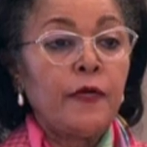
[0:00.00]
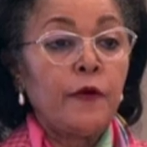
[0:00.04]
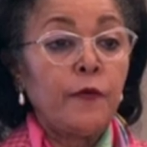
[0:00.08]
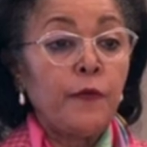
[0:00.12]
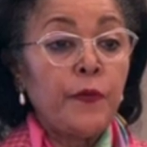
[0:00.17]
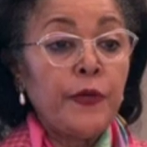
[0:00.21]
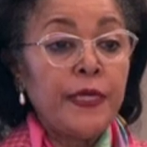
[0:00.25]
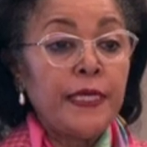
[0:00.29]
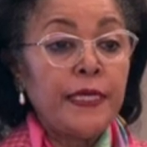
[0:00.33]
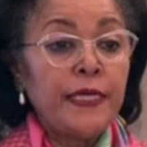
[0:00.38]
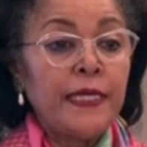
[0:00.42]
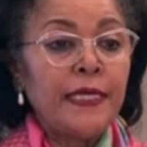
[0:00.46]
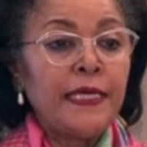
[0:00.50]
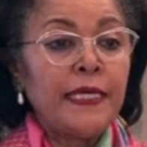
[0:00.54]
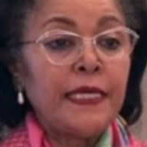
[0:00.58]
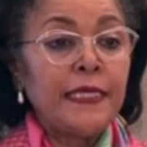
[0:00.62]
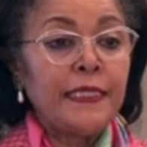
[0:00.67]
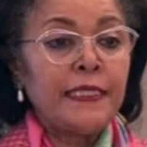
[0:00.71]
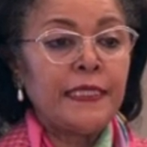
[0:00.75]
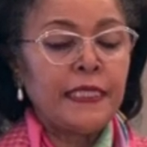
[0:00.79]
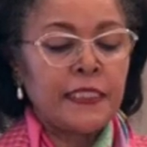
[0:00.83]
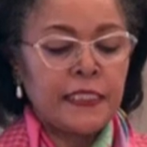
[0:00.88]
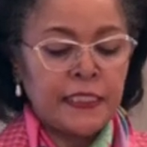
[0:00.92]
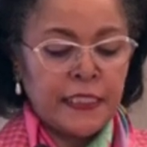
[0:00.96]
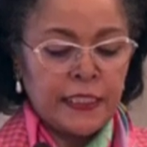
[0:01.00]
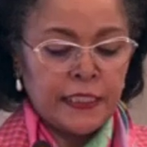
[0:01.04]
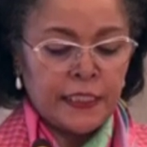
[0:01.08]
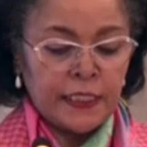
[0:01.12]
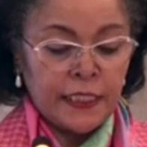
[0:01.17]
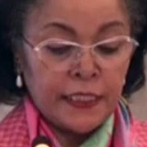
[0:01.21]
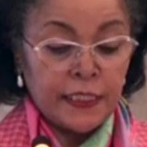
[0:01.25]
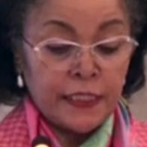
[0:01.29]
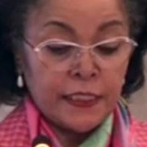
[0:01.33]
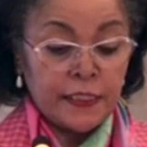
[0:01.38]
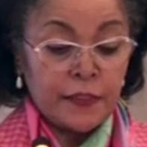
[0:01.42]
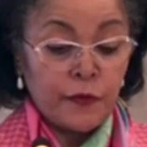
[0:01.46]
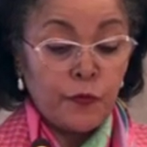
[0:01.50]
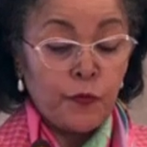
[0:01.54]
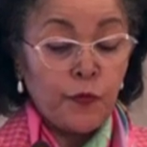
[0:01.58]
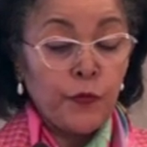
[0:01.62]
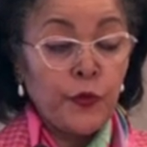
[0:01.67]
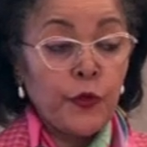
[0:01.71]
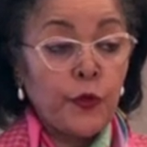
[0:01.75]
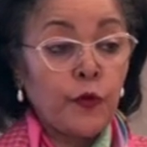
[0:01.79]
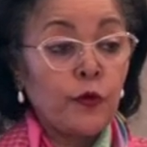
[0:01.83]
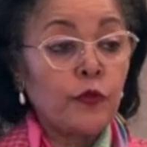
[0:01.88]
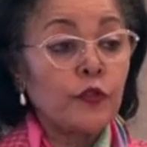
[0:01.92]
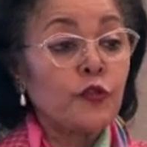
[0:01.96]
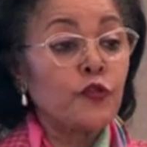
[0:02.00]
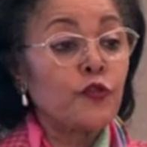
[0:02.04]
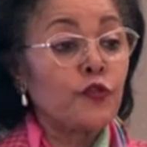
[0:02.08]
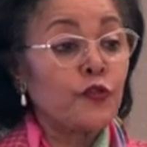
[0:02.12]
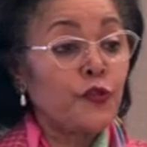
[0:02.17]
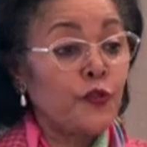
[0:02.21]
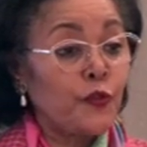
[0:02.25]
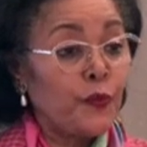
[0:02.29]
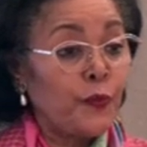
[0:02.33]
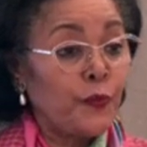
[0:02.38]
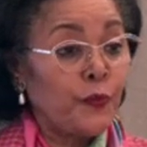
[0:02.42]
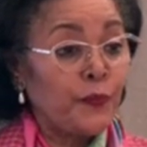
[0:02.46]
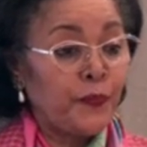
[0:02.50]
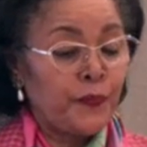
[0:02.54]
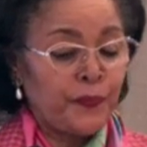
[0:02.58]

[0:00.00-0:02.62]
in the cities we consume.